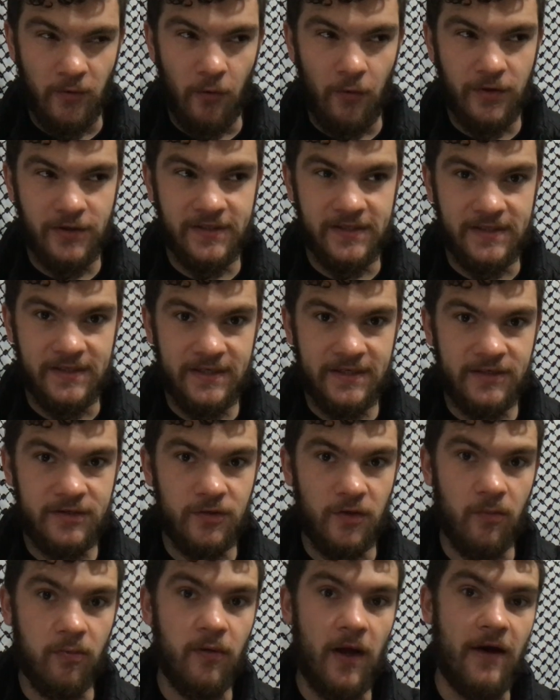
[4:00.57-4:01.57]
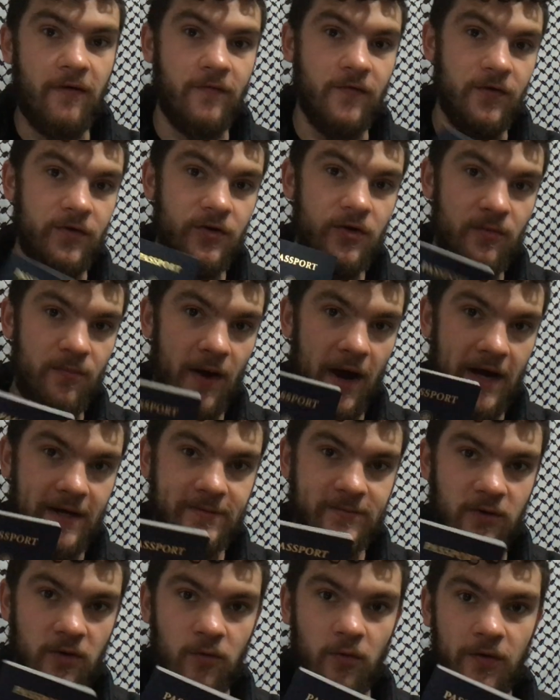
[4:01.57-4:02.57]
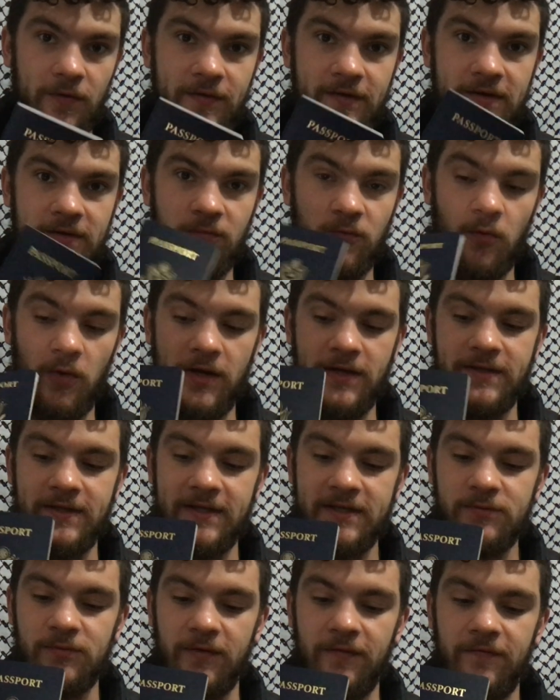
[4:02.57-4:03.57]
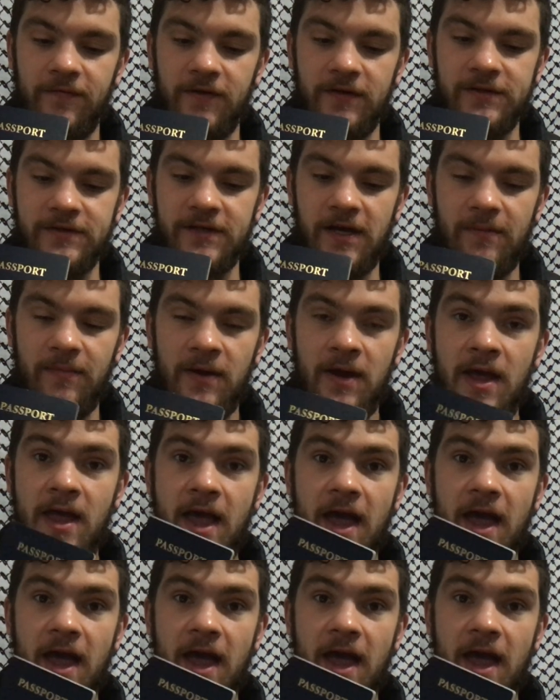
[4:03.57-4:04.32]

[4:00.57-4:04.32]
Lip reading: going to need to apply for a new passport when this one fills up.